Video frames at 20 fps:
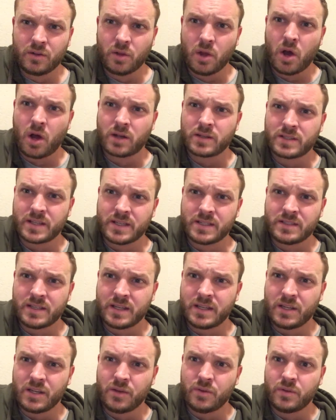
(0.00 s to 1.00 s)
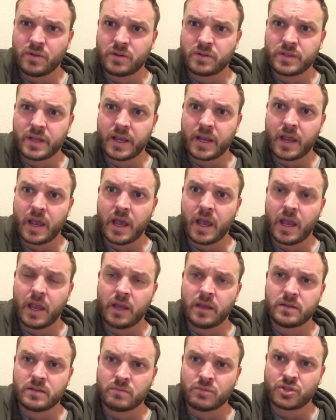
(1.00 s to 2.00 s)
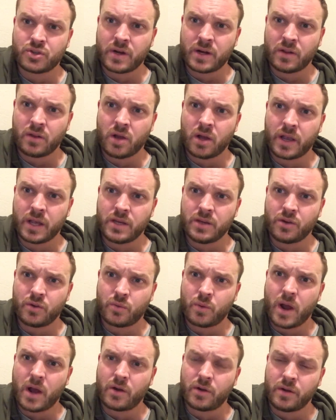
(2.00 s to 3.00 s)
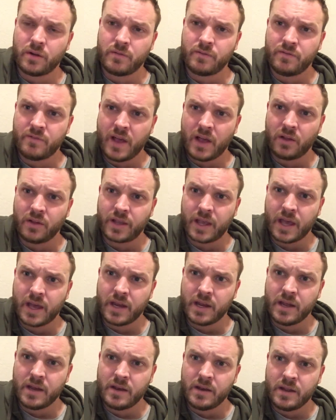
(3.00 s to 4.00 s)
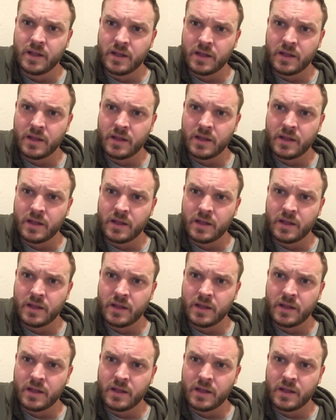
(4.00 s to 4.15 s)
logs get sent to you that are saying, hey, someone's trying to log into your router and failing at it.